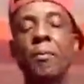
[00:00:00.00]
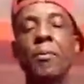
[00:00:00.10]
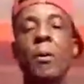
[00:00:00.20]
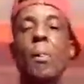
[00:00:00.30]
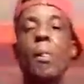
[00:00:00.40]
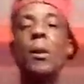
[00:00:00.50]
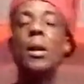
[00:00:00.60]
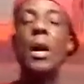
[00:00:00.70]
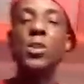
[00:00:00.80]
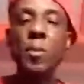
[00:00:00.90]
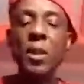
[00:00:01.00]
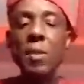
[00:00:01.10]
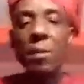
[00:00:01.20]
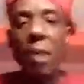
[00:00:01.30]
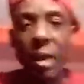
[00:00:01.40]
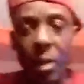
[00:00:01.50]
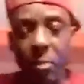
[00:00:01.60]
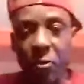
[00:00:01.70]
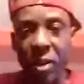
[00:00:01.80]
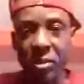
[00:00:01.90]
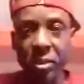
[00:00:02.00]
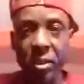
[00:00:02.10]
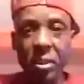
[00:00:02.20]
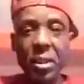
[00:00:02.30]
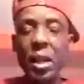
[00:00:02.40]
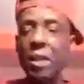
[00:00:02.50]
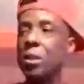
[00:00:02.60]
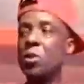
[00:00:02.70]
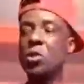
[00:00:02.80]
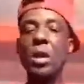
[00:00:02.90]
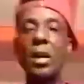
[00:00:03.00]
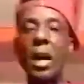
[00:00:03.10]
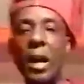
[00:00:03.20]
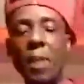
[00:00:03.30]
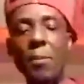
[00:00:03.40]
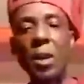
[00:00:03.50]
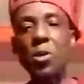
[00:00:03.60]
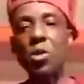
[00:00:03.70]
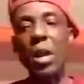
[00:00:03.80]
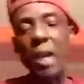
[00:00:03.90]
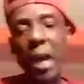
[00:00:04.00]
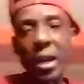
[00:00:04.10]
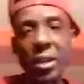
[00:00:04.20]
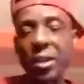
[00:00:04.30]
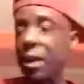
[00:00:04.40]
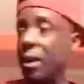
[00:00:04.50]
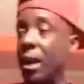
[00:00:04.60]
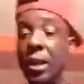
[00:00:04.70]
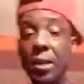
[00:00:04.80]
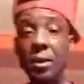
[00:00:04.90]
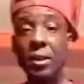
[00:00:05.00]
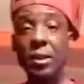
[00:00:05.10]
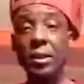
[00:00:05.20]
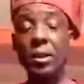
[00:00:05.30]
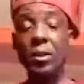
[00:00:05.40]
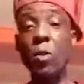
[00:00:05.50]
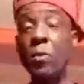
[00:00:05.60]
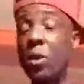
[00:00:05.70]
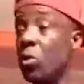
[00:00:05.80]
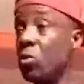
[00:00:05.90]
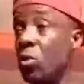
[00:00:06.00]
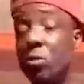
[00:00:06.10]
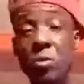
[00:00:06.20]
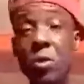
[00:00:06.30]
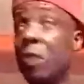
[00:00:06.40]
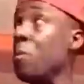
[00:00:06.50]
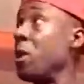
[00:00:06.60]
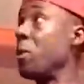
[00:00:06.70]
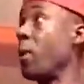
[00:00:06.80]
Mm-hmm. Cause some of the man them called me fussy. I said, me should have called that man, me should have called it and called that. When me look on, every man they